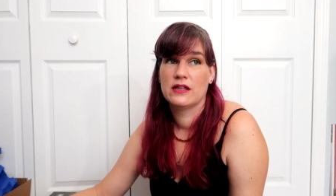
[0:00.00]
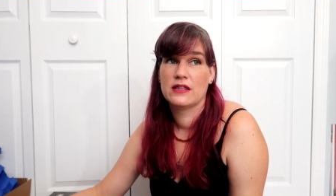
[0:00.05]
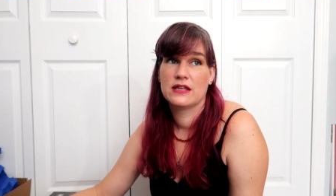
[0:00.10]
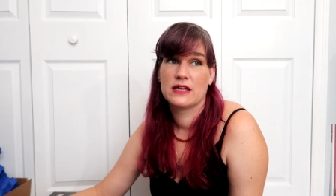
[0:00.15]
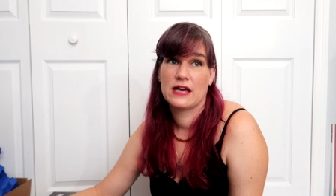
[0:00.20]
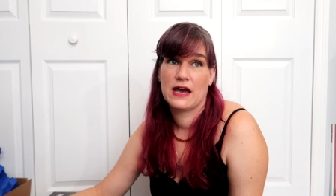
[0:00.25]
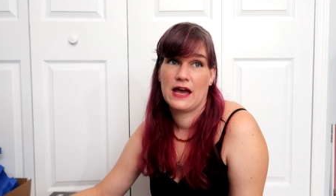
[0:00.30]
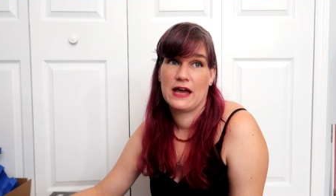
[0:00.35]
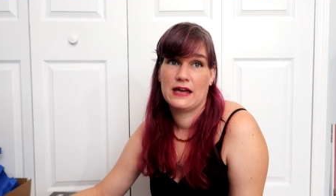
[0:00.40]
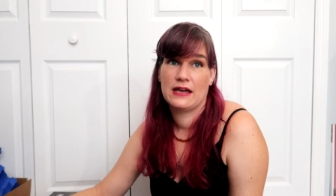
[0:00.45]
the
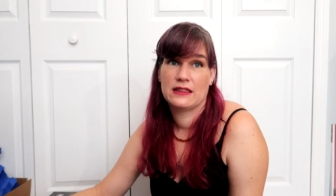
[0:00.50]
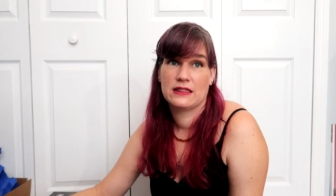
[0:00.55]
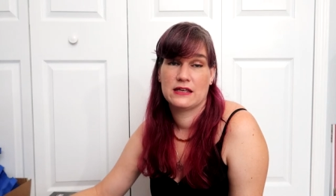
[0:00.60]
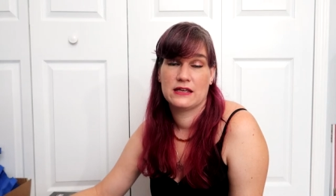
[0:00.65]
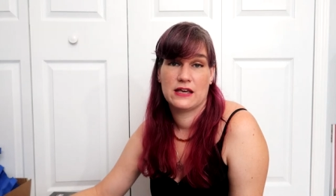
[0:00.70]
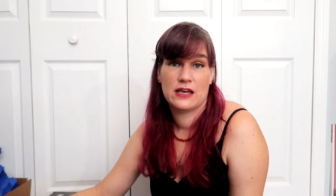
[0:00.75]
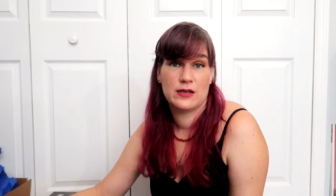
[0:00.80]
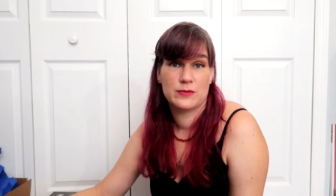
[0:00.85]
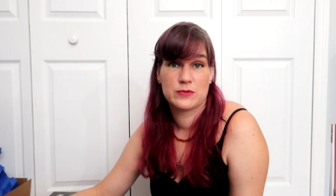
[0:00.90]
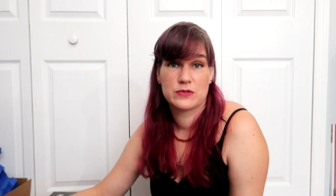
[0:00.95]
guy at the
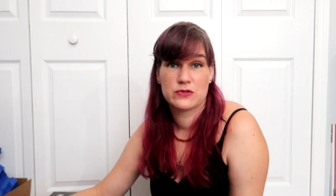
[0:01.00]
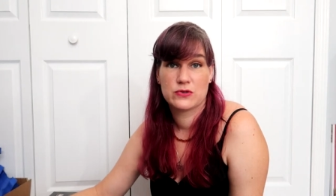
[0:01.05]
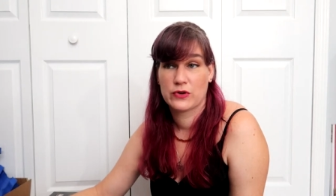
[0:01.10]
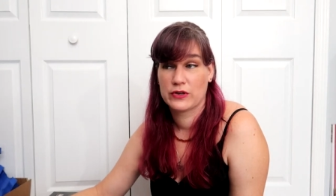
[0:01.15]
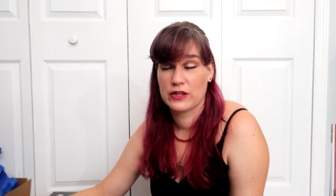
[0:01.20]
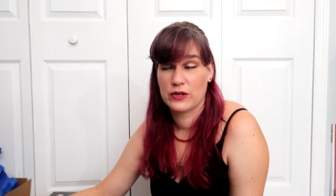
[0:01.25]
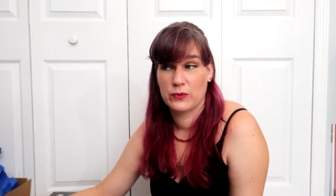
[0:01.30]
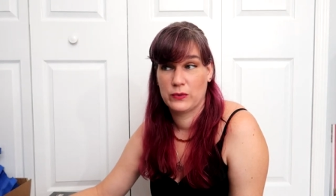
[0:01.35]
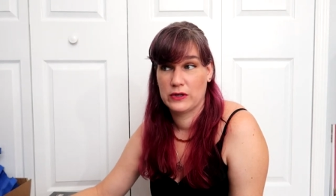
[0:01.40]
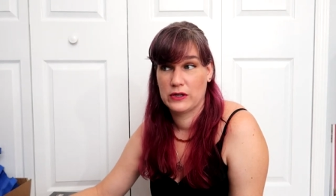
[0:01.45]
game store
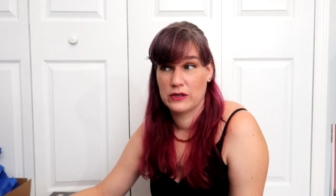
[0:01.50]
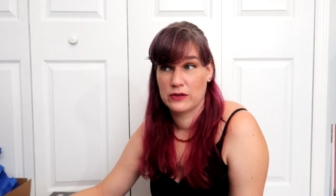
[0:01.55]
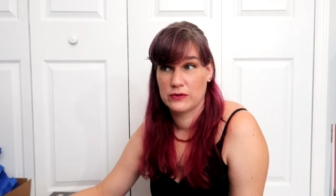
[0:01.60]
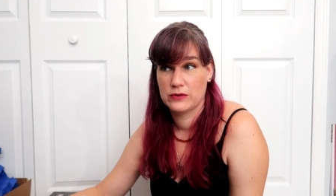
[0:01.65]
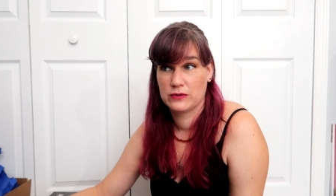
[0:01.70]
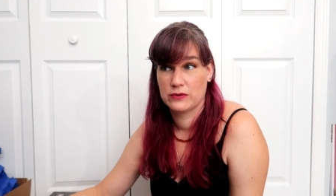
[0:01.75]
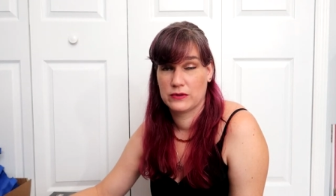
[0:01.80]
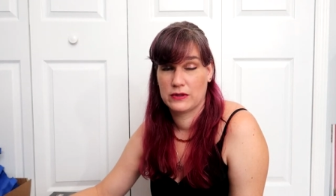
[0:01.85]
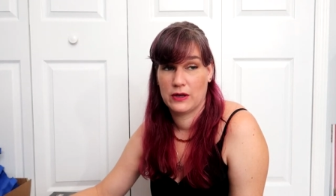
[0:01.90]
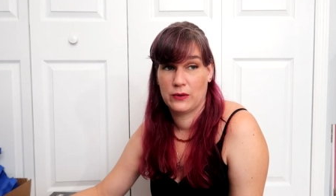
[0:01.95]
that we go
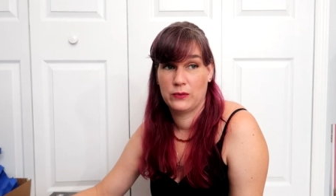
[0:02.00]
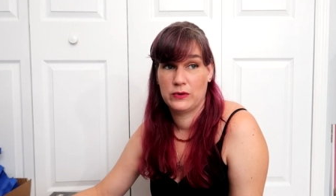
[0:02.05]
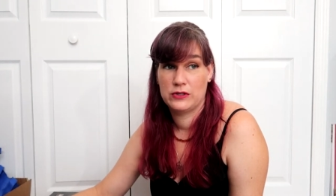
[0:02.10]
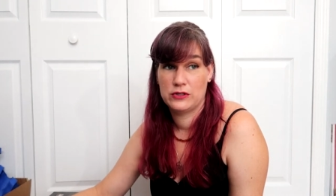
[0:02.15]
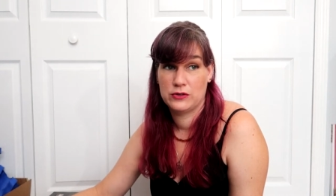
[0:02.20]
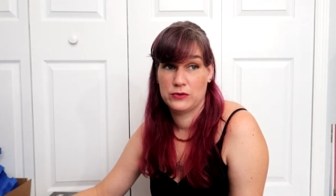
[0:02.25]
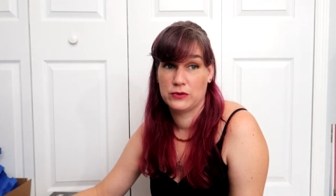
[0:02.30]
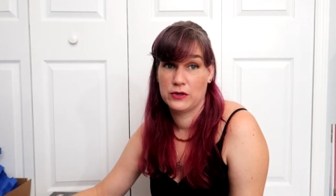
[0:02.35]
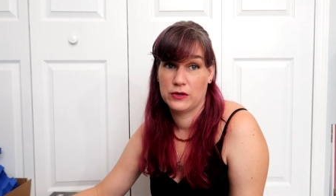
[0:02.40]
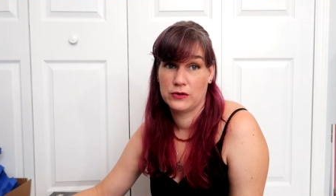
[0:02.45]
that we
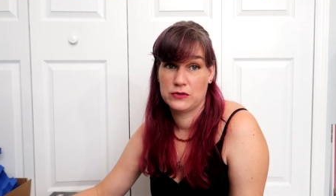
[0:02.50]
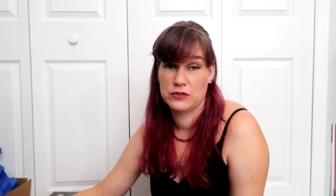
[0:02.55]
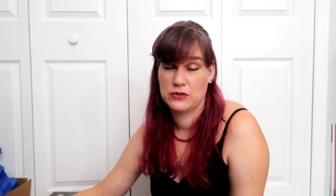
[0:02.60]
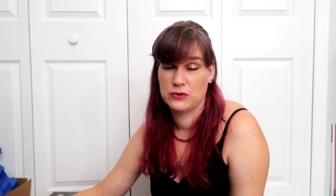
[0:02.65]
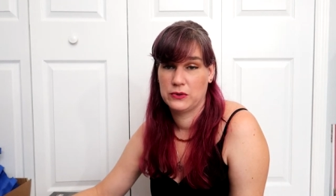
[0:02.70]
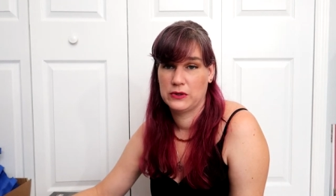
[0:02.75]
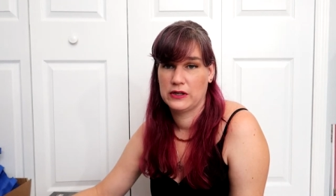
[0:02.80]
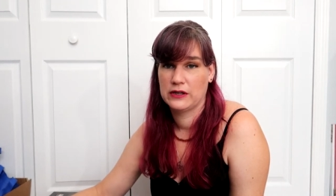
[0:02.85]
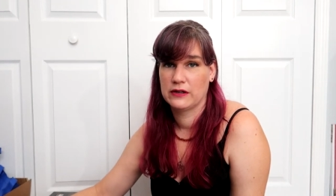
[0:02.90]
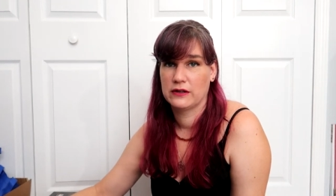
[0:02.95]
do go
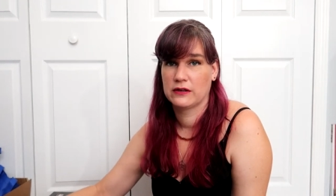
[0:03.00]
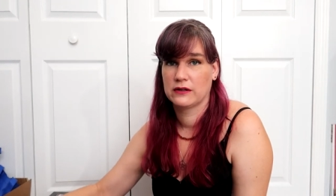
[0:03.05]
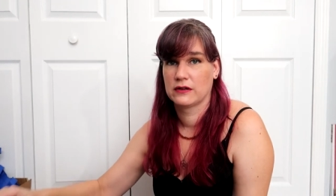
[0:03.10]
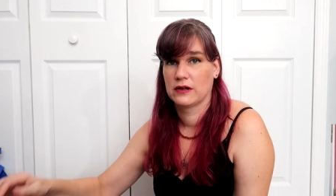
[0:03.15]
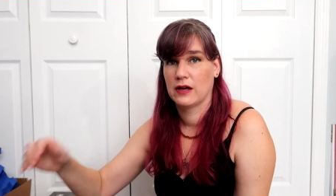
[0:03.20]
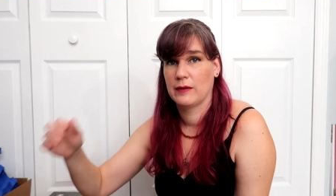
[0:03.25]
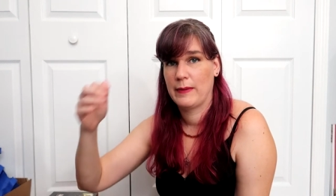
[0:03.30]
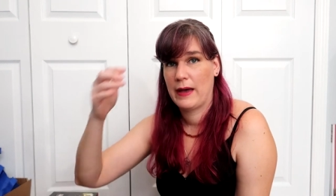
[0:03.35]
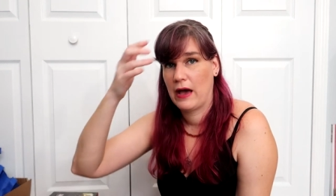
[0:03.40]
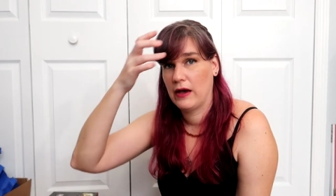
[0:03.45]
to here
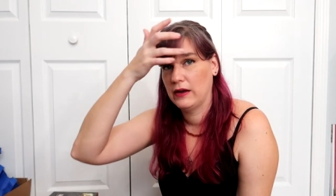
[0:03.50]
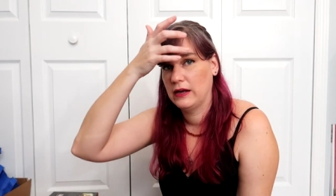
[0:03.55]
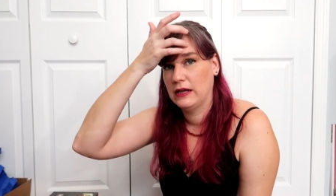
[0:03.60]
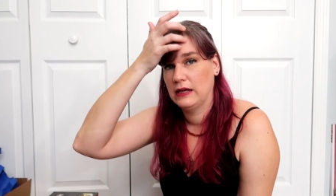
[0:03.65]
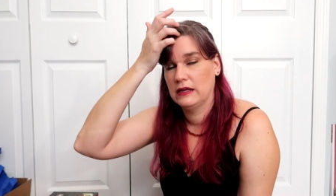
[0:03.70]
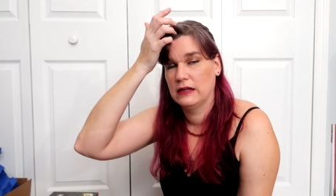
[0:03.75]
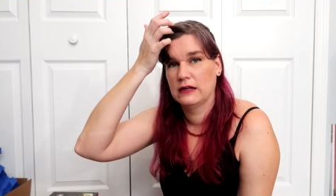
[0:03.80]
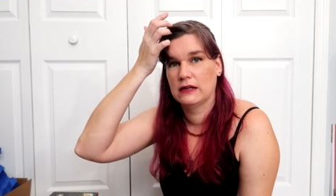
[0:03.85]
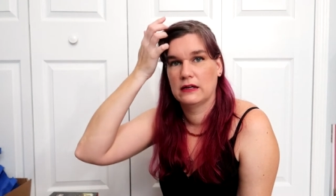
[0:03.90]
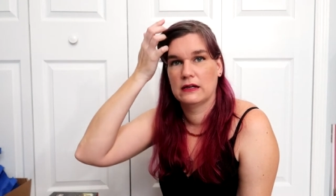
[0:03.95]
about
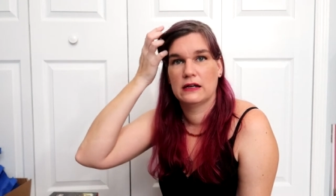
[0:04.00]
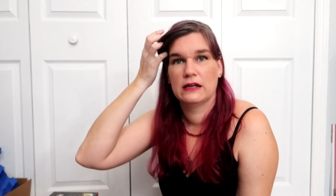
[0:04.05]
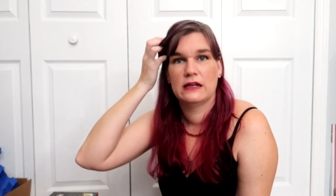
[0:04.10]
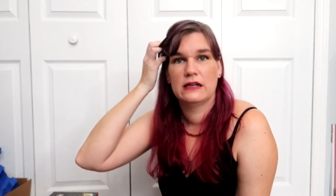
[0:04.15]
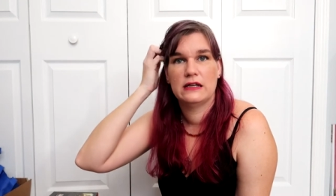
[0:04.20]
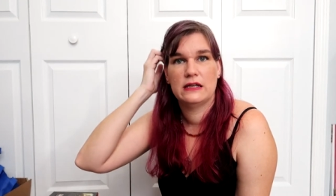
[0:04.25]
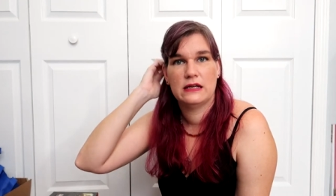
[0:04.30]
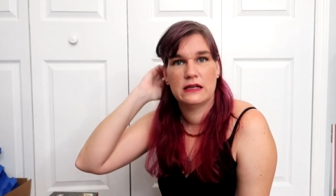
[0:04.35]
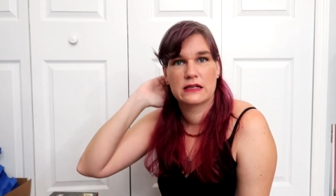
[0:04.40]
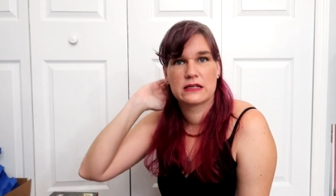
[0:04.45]
it and
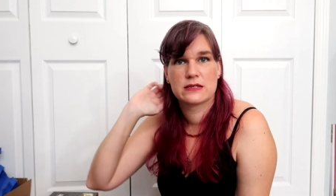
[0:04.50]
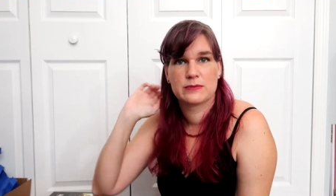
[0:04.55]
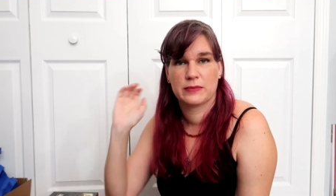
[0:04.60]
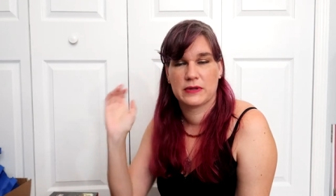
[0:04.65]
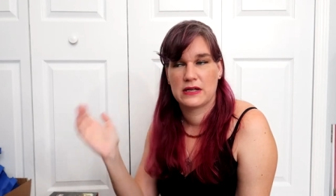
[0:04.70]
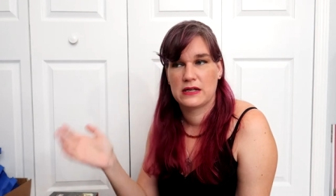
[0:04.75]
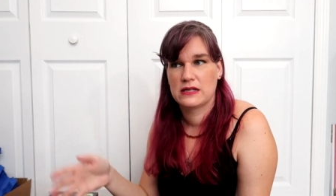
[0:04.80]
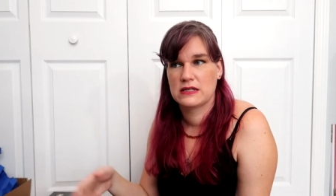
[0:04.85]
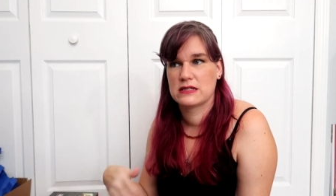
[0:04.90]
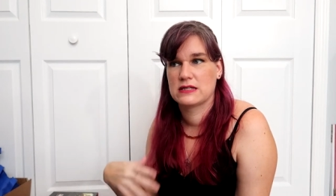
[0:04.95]
he
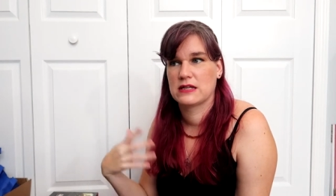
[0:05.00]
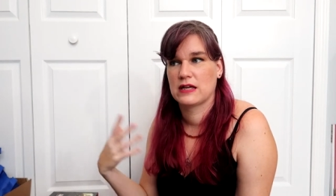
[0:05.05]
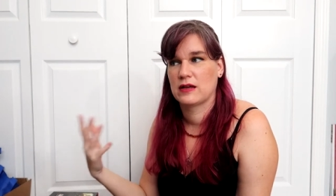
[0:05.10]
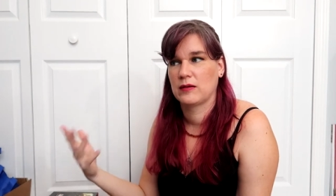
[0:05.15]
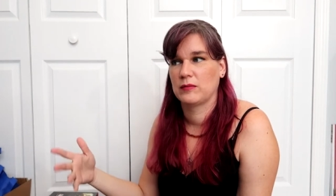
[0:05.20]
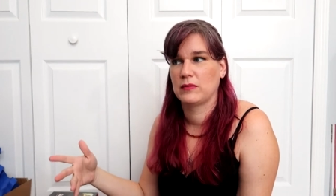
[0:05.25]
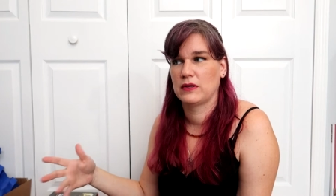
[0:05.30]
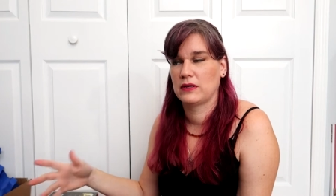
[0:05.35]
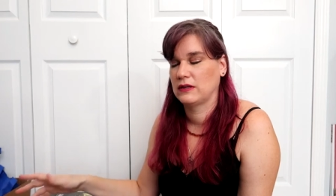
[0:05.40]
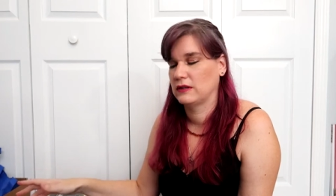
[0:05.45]
explained it
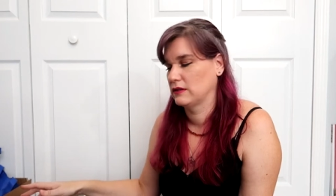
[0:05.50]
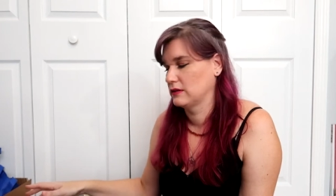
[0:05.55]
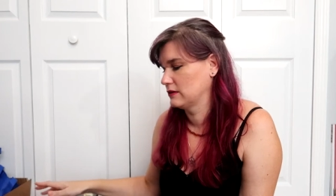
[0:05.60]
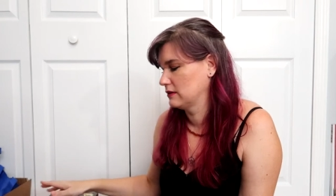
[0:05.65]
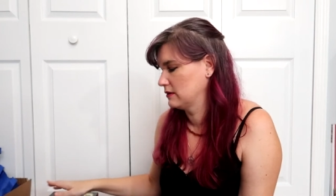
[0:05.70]
some and